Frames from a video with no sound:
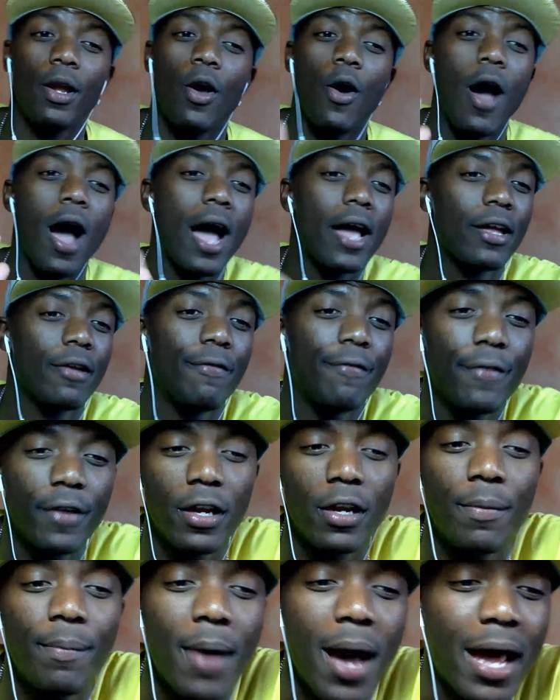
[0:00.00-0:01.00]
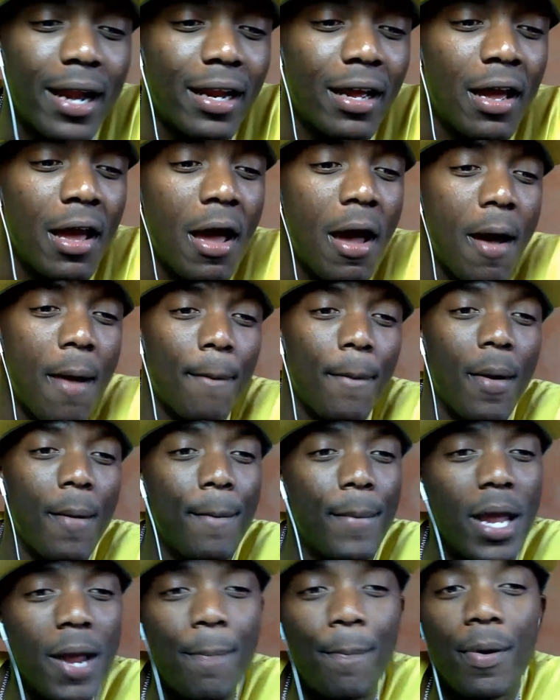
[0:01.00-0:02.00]
below how you feel about it,
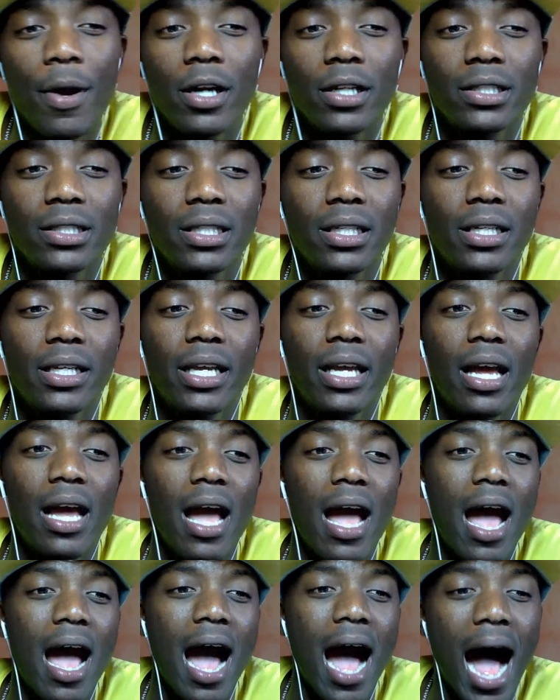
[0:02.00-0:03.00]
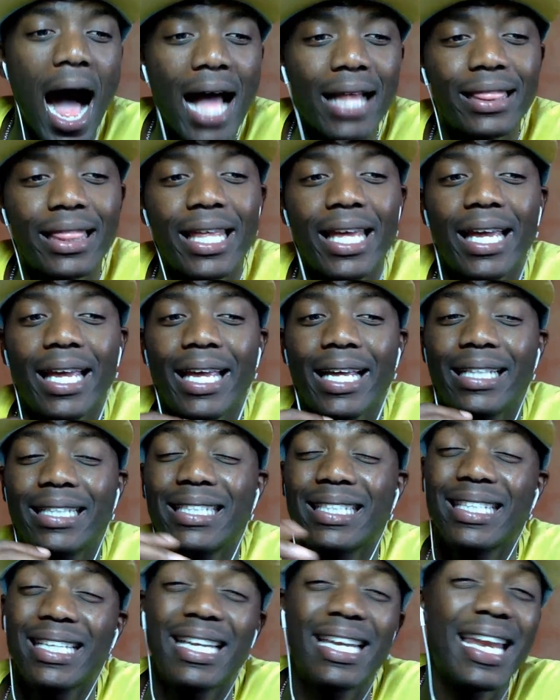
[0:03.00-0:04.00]
but me personally, I think
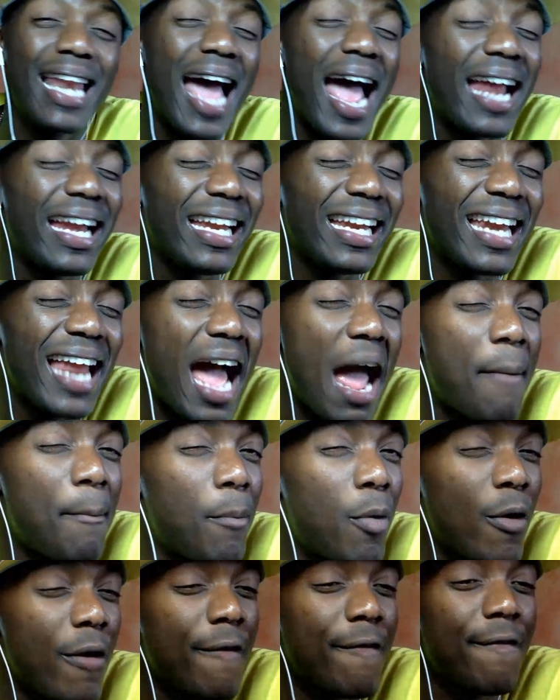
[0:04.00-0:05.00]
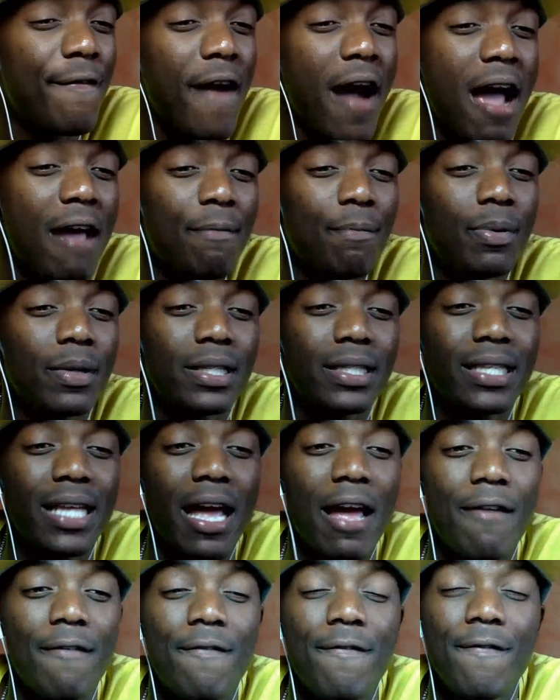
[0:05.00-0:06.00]
it's ninety-nine point five
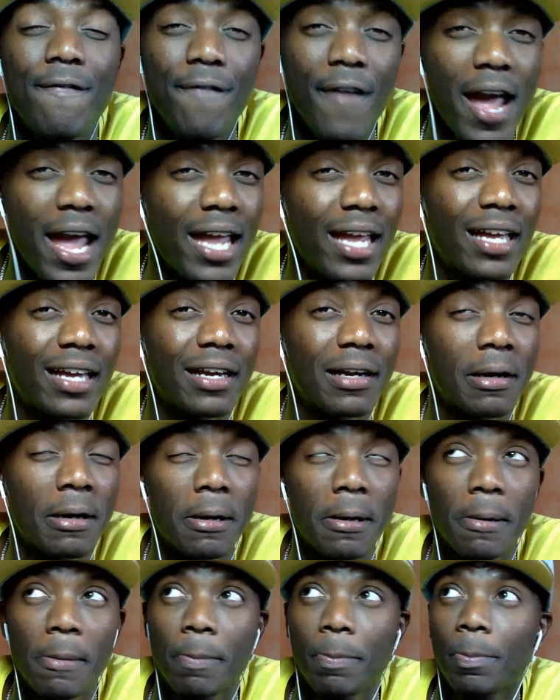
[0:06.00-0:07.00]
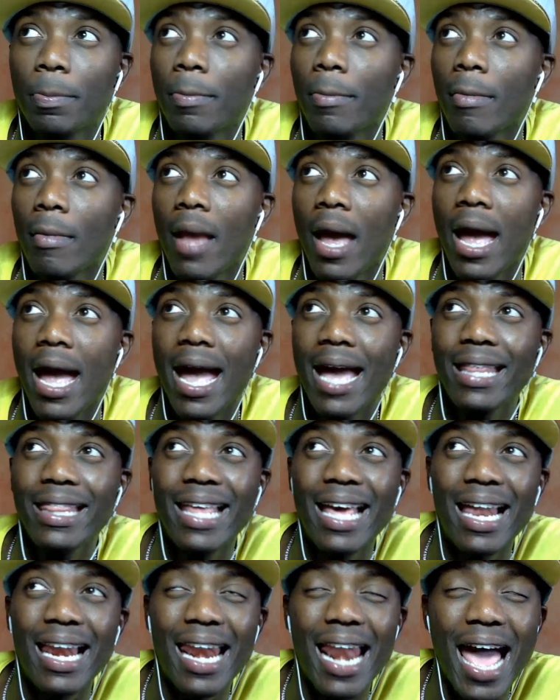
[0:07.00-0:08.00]
percent fake,
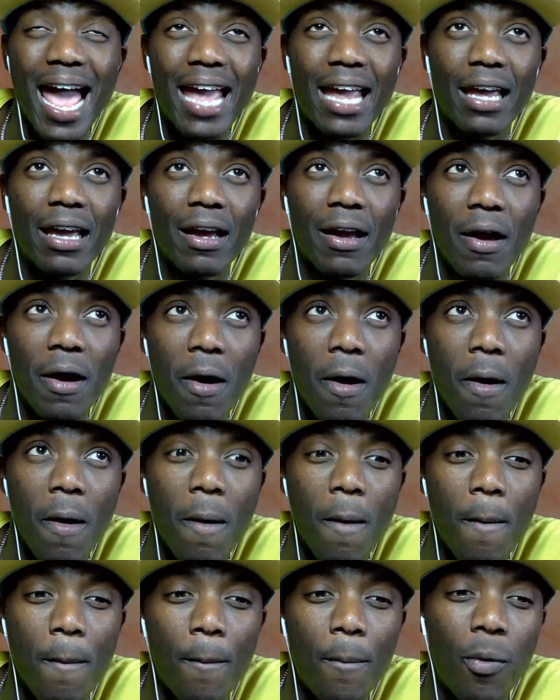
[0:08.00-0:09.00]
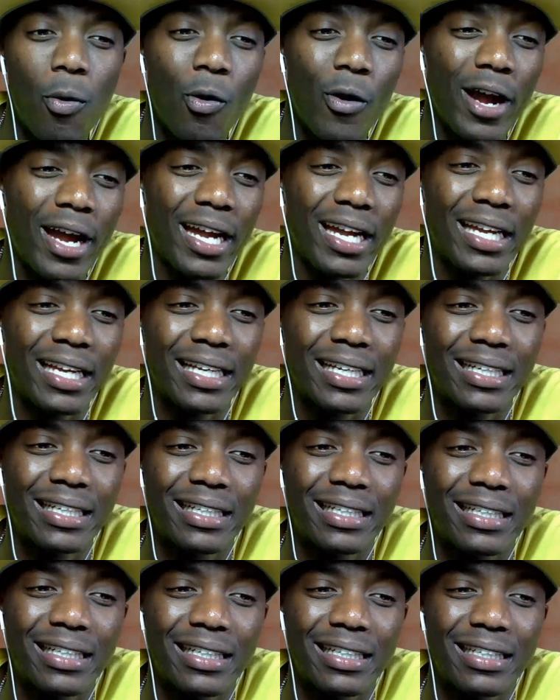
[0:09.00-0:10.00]
and then like zero point
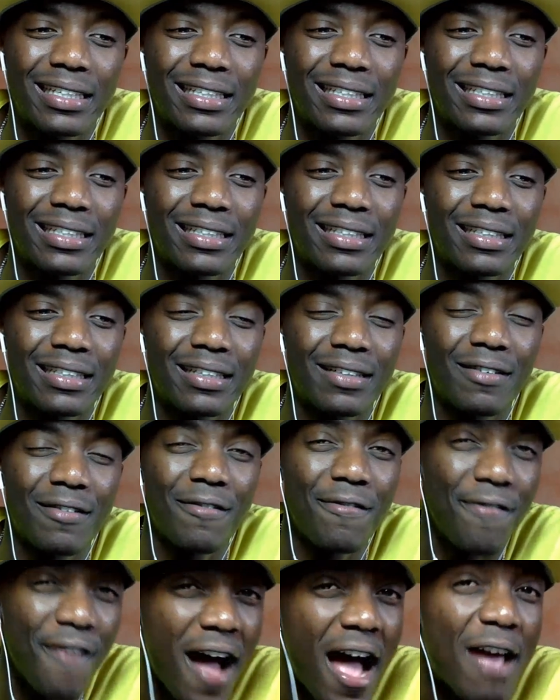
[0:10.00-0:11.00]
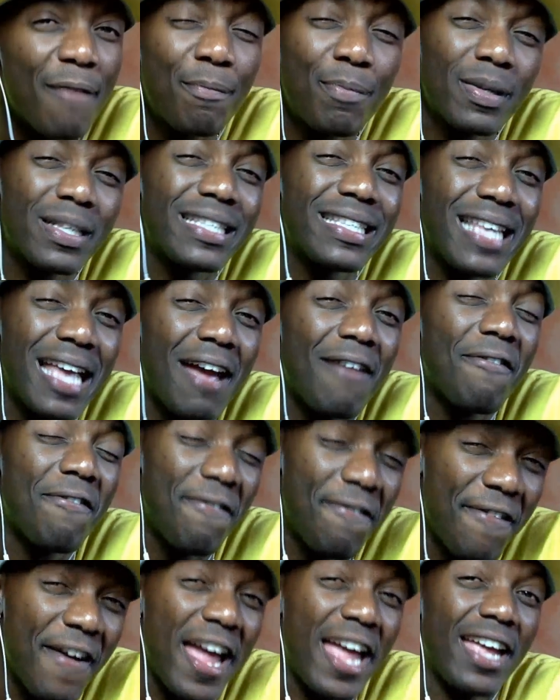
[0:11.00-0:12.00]
five percent
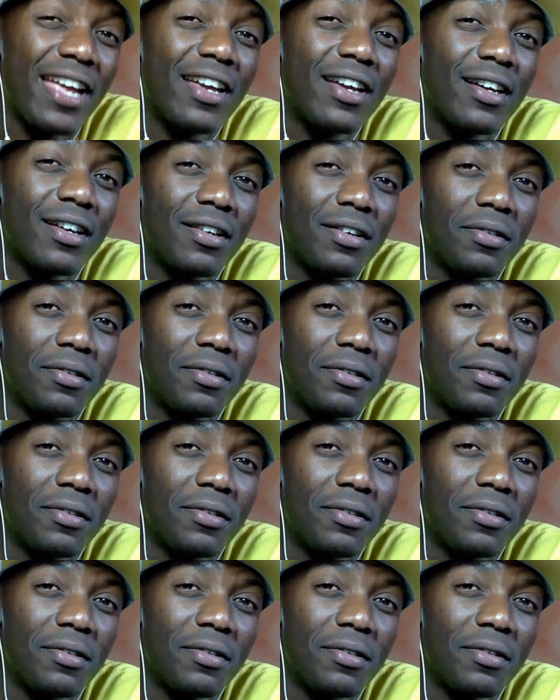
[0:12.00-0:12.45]
fake.